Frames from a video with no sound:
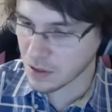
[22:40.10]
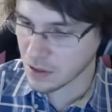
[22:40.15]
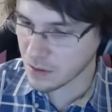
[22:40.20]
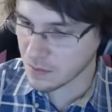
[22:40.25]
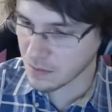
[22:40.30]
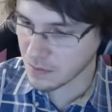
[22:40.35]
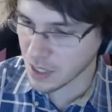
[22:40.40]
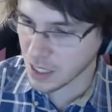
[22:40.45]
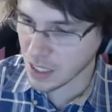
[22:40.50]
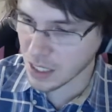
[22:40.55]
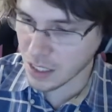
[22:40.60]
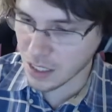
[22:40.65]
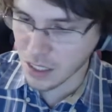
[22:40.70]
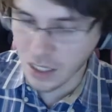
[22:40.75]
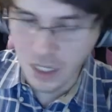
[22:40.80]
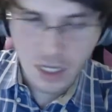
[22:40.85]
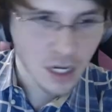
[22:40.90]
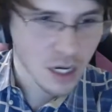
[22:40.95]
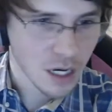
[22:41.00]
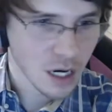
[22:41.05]
mic.
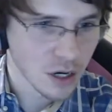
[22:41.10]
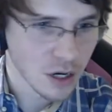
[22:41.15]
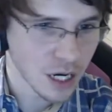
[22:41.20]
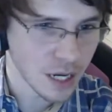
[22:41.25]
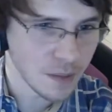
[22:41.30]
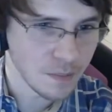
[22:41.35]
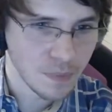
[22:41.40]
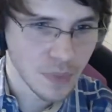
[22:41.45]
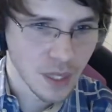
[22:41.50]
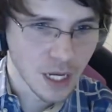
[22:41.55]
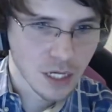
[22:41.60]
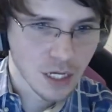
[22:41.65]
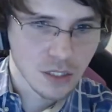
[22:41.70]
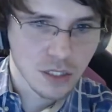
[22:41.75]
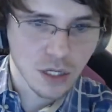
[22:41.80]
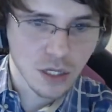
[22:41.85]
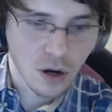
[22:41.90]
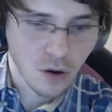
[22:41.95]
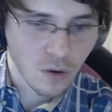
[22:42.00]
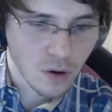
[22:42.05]
Okay,
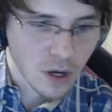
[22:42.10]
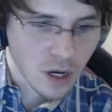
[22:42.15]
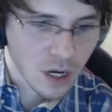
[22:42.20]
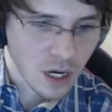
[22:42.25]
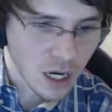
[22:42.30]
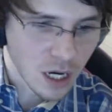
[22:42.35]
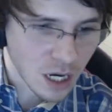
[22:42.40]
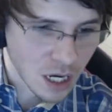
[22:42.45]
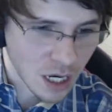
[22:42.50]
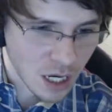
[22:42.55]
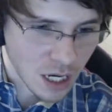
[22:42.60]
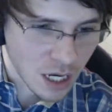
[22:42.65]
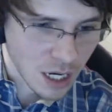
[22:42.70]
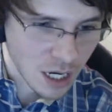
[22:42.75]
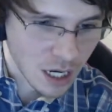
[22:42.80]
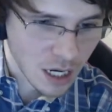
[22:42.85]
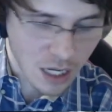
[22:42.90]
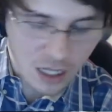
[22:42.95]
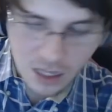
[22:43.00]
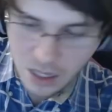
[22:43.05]
so
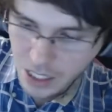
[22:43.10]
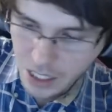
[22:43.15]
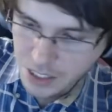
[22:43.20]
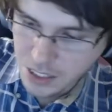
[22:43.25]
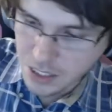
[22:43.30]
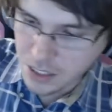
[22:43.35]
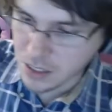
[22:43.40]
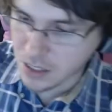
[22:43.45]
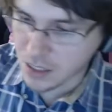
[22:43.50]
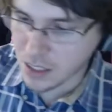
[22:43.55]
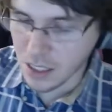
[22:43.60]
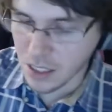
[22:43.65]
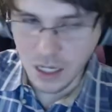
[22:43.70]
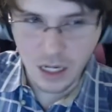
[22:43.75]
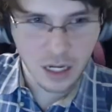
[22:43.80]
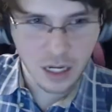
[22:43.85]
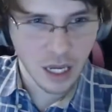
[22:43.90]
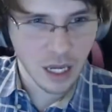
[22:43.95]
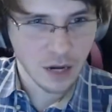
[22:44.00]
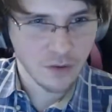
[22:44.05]
uh, let's uh,
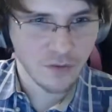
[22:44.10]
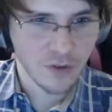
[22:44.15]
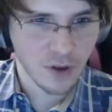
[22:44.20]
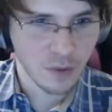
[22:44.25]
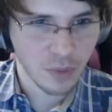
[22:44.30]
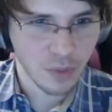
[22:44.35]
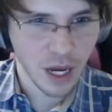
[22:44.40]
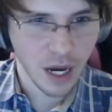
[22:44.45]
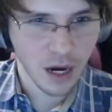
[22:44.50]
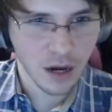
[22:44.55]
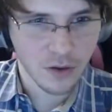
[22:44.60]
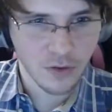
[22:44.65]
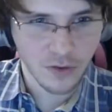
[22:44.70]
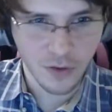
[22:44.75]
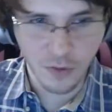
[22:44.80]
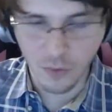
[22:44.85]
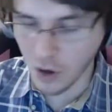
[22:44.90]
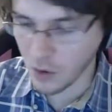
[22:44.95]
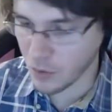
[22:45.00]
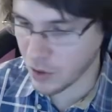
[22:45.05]
again flip back to what we were